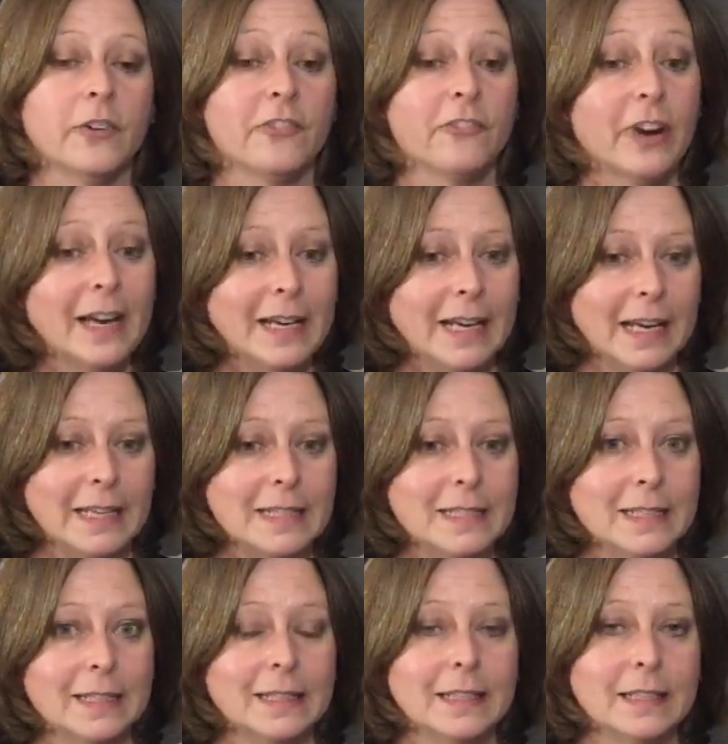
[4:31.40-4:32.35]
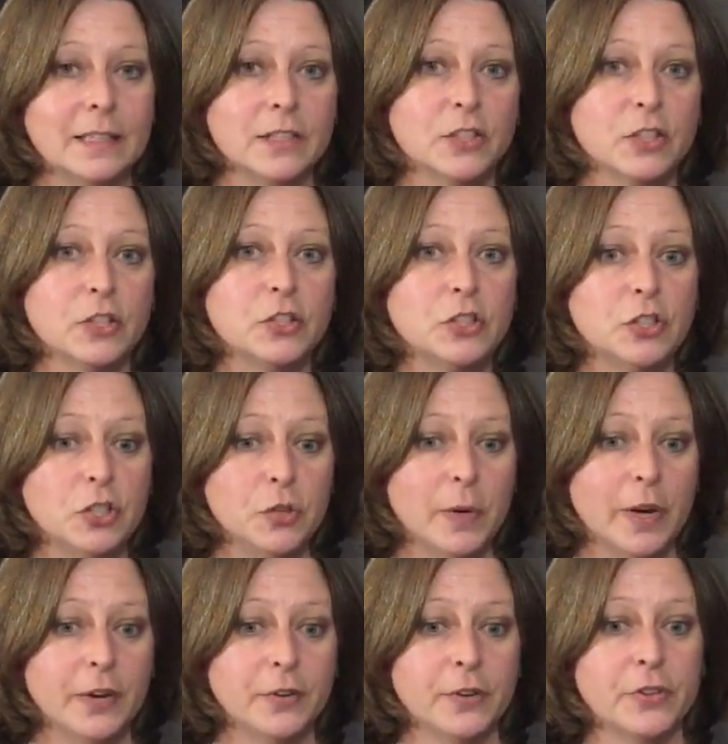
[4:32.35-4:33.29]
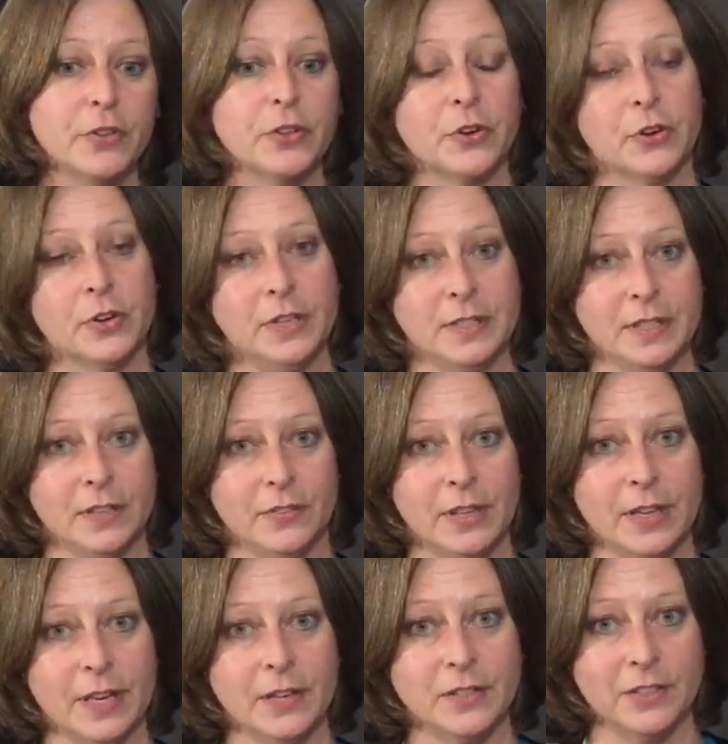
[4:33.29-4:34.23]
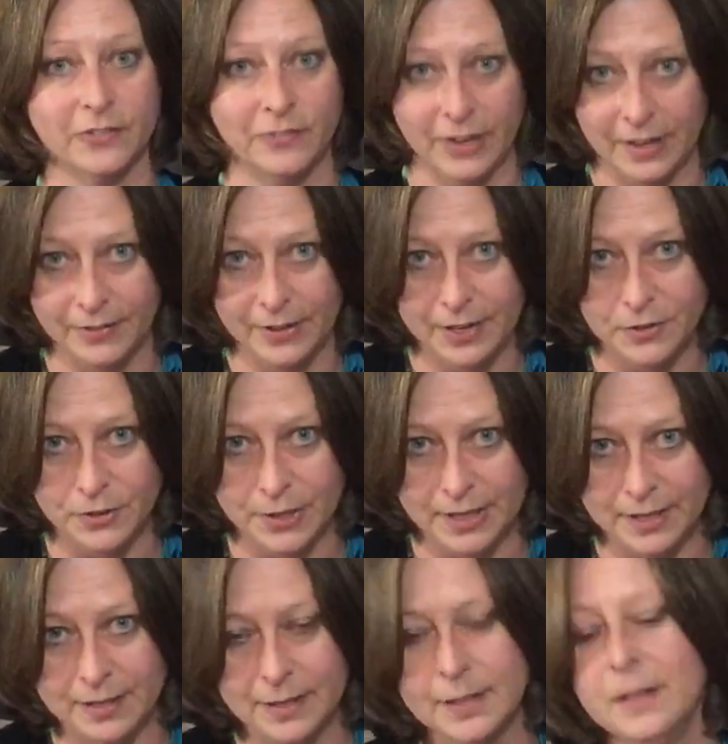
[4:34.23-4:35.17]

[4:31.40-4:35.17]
financing is $237,500.